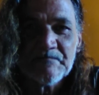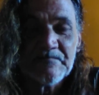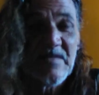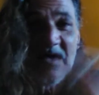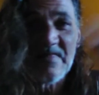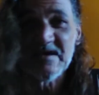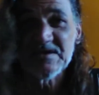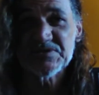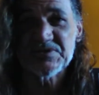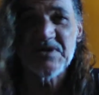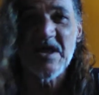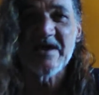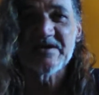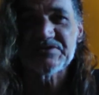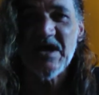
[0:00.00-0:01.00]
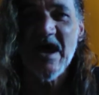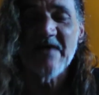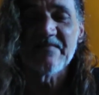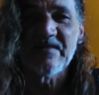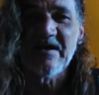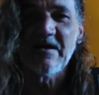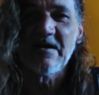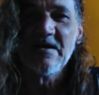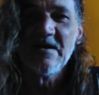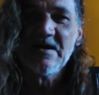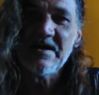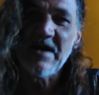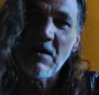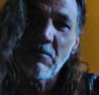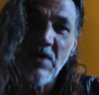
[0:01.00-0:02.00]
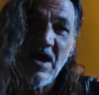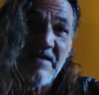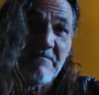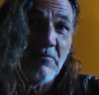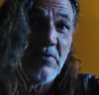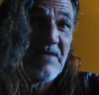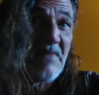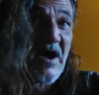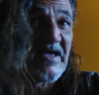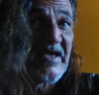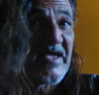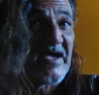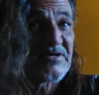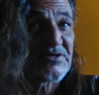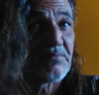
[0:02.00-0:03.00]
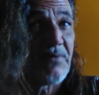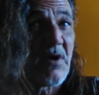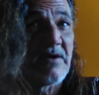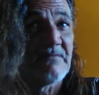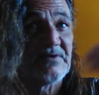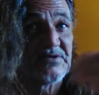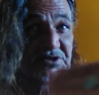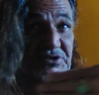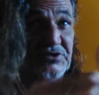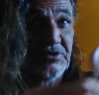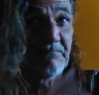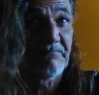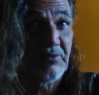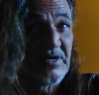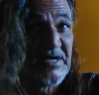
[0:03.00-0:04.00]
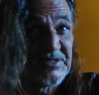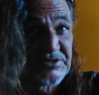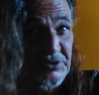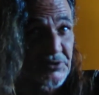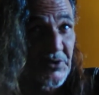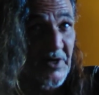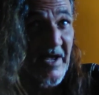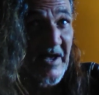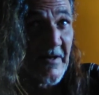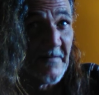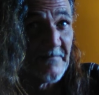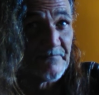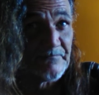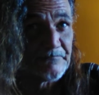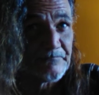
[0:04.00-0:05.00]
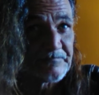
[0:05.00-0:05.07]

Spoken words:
Now, this thing's out there. Now, we might catch part of its debris trail,